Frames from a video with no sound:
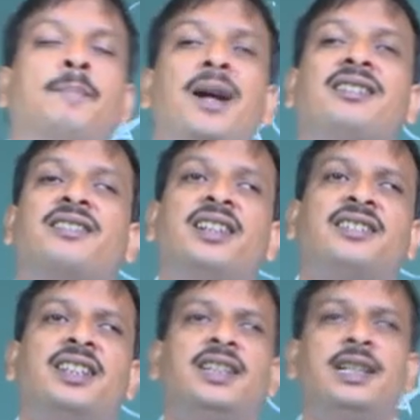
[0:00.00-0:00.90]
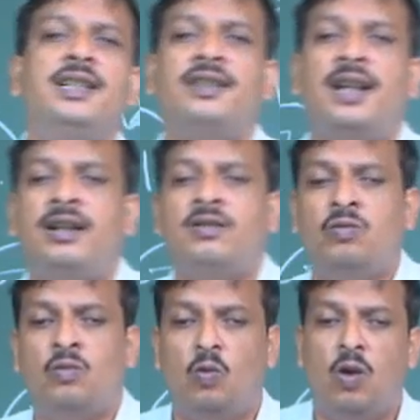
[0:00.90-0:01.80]
best teaching is that
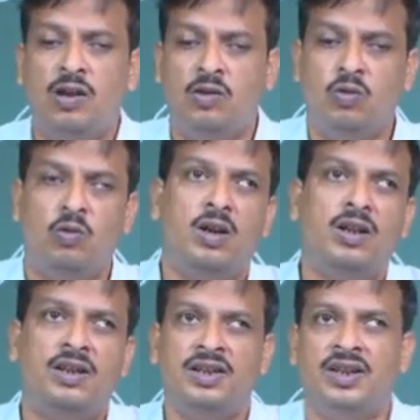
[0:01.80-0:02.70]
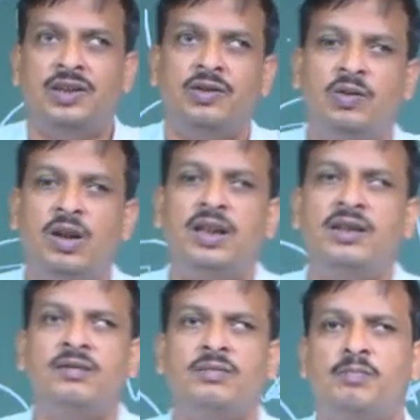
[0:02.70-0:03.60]
one-to-one teaching,
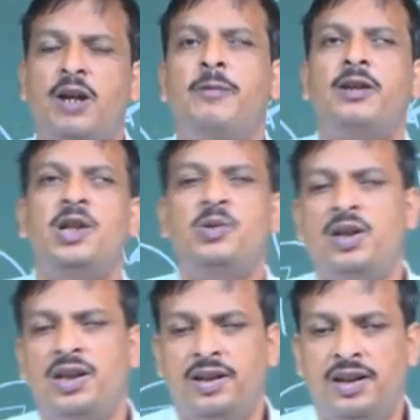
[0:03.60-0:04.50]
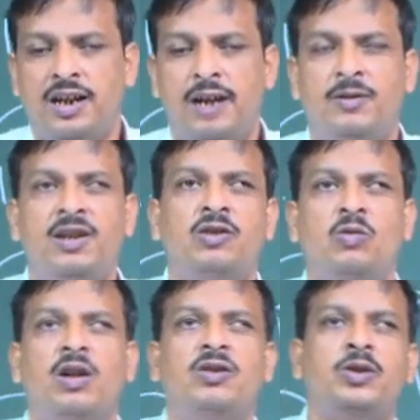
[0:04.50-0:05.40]
when private tutoring, that I teach
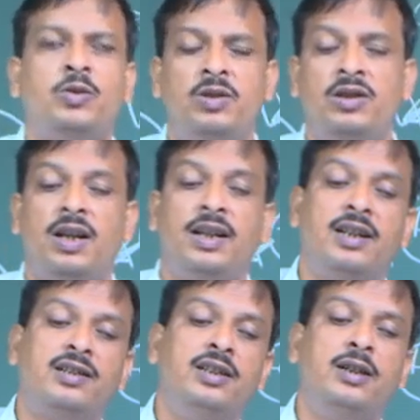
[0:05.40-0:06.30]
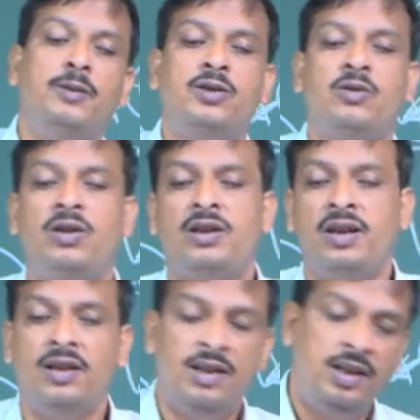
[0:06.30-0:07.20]
one student, I can see the face contact,
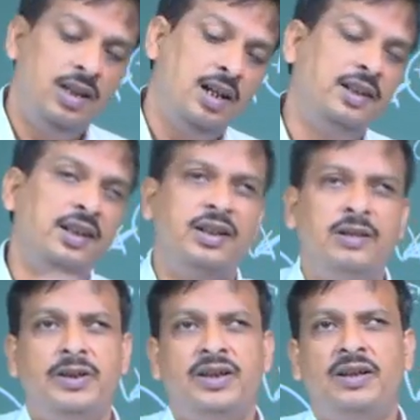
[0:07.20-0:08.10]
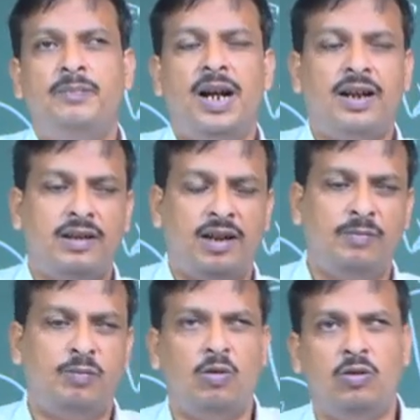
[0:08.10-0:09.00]
I can revisit back and
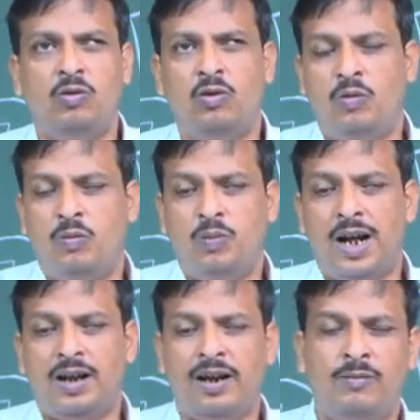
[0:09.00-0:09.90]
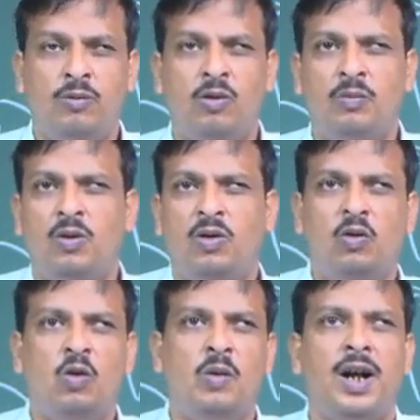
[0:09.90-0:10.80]
forth, go back and forth,
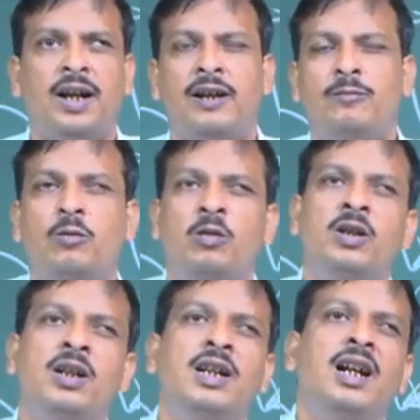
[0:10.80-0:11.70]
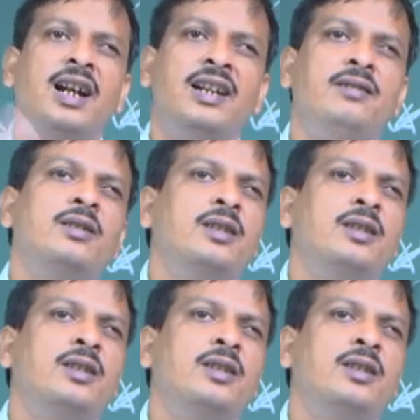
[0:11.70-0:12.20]
go back and forth, and I